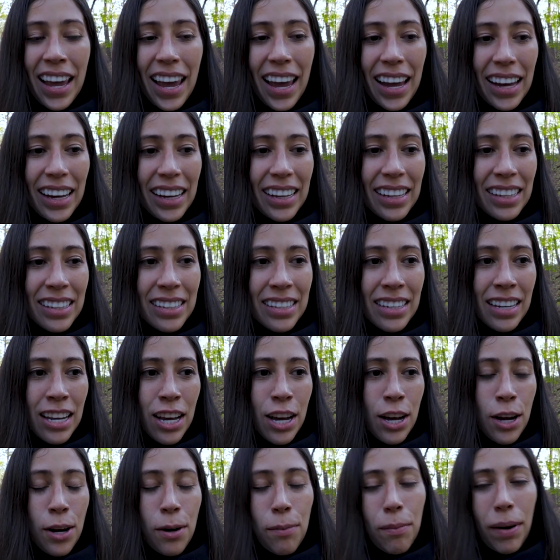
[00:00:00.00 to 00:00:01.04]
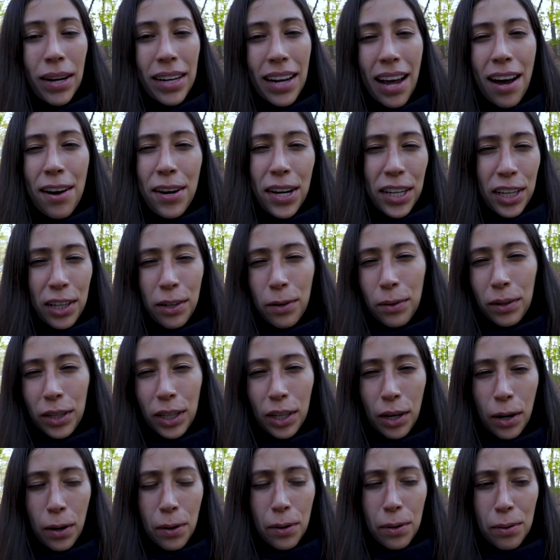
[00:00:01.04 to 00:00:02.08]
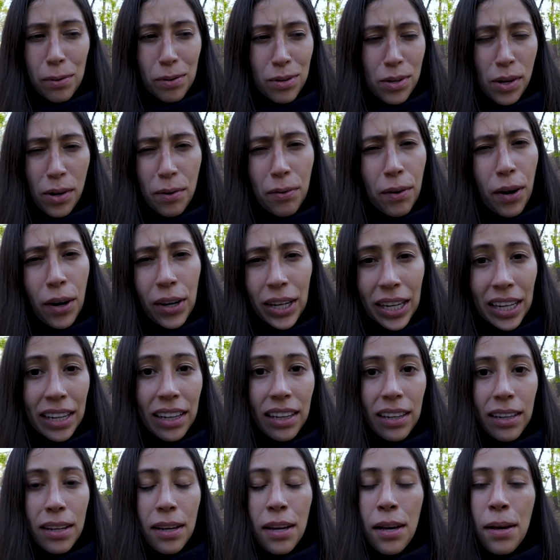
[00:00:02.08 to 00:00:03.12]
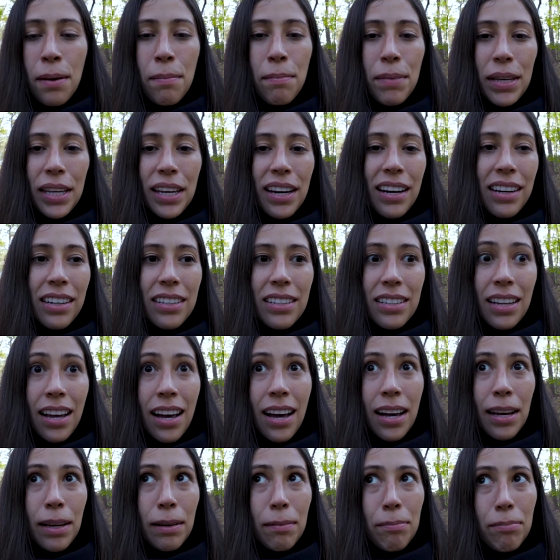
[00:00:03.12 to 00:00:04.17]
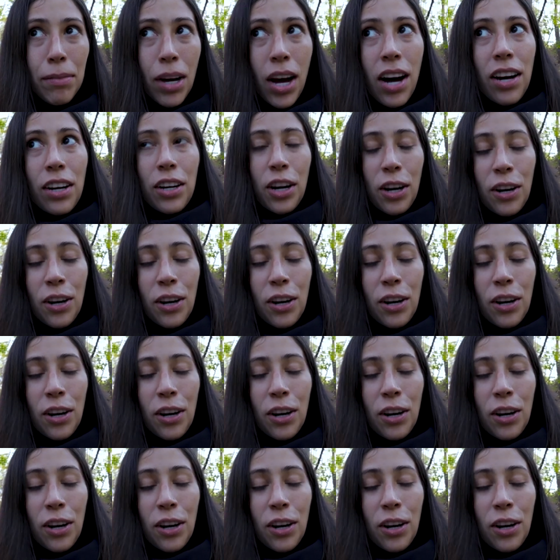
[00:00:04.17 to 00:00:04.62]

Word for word: And right now I can only go so far in because I'm not